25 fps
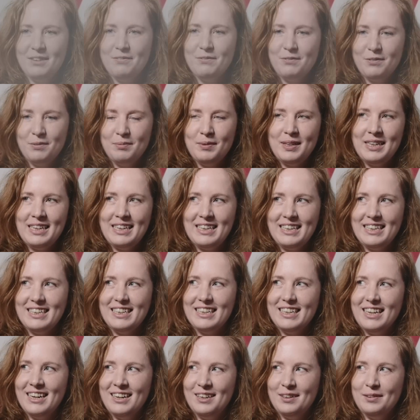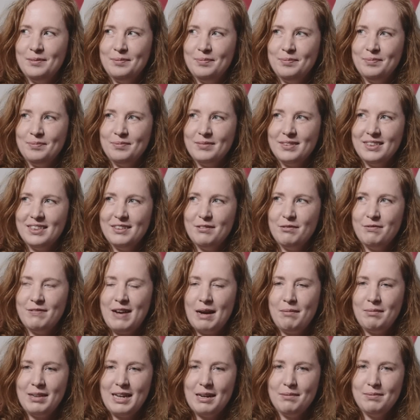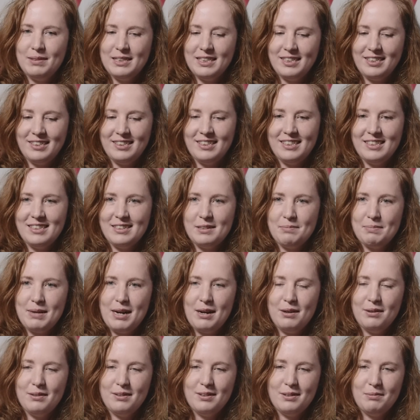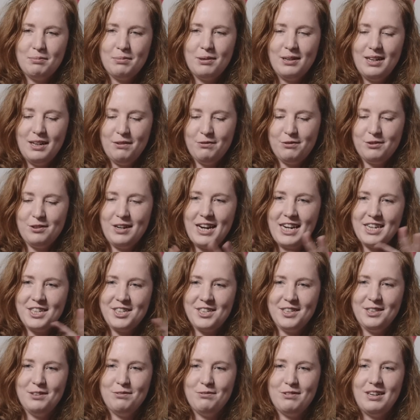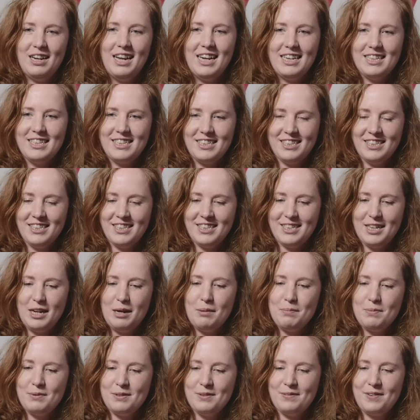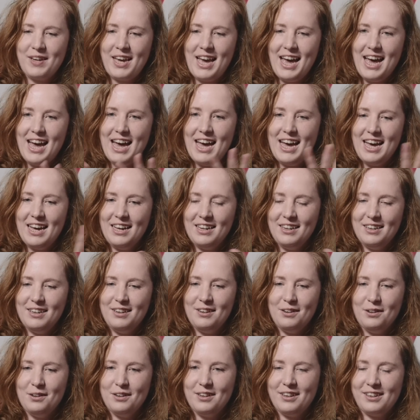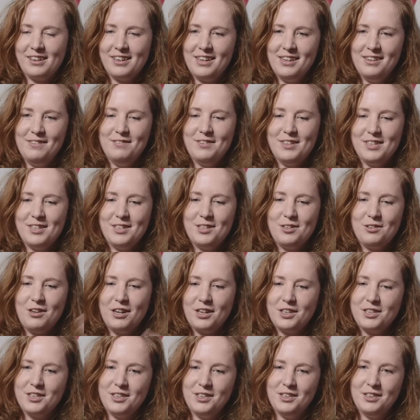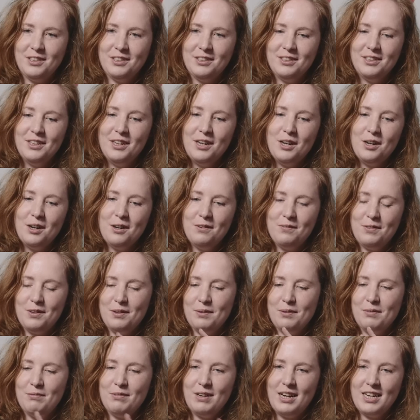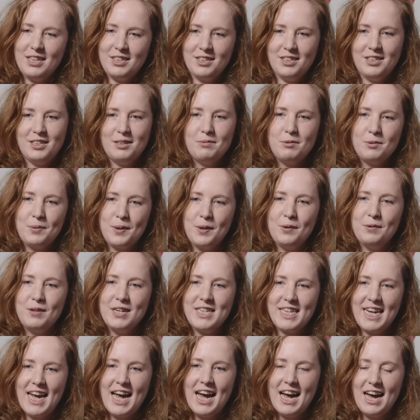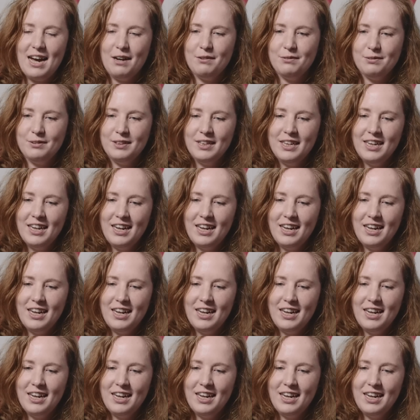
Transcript: For me, um, family abolition is about the proliferation of relationships of care, not a kind of destruction of the relationships we already have.